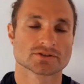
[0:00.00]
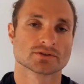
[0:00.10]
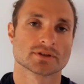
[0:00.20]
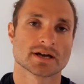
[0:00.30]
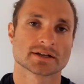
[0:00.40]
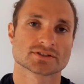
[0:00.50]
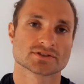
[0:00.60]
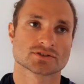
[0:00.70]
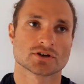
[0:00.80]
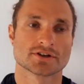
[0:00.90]
So
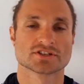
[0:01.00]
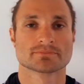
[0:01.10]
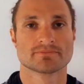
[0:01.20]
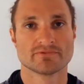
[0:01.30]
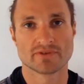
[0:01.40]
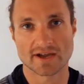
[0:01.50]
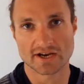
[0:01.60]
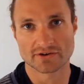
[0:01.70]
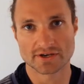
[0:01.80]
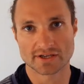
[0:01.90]
that's going to
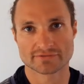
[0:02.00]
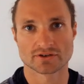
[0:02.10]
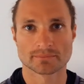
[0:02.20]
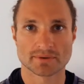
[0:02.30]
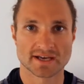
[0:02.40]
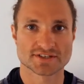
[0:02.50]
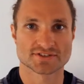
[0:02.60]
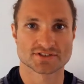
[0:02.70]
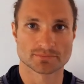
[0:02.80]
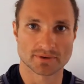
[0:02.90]
vary from
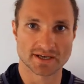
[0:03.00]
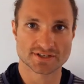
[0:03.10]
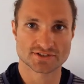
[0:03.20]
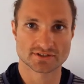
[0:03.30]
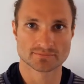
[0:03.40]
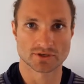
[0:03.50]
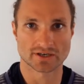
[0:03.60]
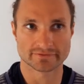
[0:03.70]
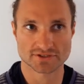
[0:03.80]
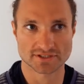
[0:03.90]
person to person, but
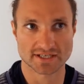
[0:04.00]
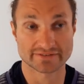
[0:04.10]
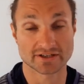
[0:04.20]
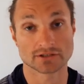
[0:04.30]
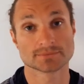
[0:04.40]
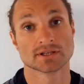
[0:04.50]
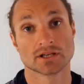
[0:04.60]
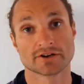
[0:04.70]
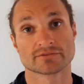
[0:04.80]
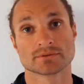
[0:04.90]
obviously I've helped a
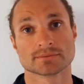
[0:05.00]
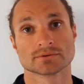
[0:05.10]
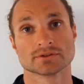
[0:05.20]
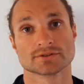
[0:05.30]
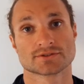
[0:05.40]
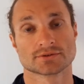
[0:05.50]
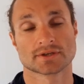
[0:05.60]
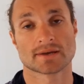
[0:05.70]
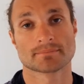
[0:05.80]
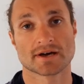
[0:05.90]
lot of people to
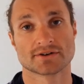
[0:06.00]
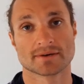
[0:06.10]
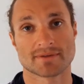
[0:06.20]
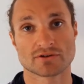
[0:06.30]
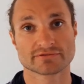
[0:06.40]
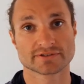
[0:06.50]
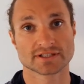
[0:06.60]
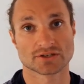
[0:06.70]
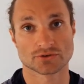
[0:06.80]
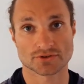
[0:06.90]
get better at
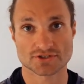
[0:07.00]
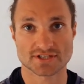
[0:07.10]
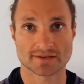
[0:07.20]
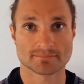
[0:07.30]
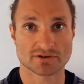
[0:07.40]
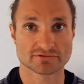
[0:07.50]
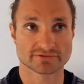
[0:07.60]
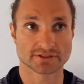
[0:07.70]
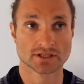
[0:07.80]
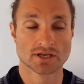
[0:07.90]
mouthfeel and understand
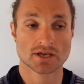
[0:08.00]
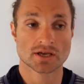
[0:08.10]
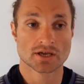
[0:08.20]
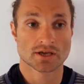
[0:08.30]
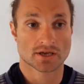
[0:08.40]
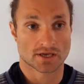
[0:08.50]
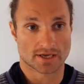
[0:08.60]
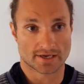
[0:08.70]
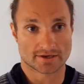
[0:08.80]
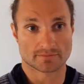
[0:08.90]
mouthfeel.
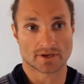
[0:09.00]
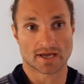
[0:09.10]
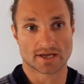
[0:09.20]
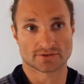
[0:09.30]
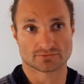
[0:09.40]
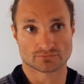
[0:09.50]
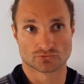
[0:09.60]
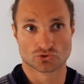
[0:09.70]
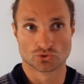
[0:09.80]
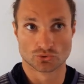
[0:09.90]
Um,
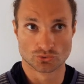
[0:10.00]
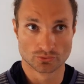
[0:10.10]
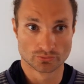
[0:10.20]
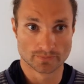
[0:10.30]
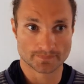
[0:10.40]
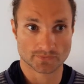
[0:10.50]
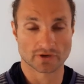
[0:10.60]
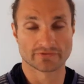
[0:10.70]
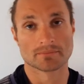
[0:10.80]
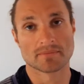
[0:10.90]
and two
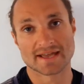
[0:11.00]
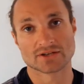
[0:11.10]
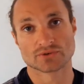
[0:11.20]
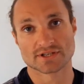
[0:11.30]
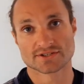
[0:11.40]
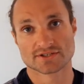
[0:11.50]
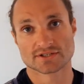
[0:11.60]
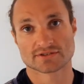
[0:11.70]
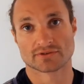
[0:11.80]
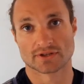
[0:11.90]
of the main
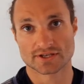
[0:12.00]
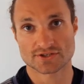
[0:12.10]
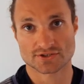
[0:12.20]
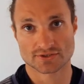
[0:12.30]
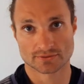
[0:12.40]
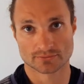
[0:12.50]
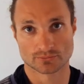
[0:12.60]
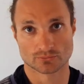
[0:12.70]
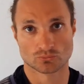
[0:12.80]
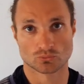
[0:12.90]
reasons for this,
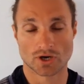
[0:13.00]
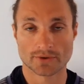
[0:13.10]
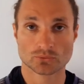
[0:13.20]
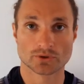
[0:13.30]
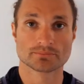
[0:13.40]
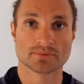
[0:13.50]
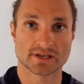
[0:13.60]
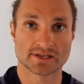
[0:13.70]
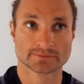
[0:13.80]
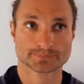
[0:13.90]
one would
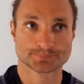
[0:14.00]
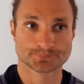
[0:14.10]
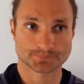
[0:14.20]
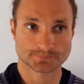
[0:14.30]
be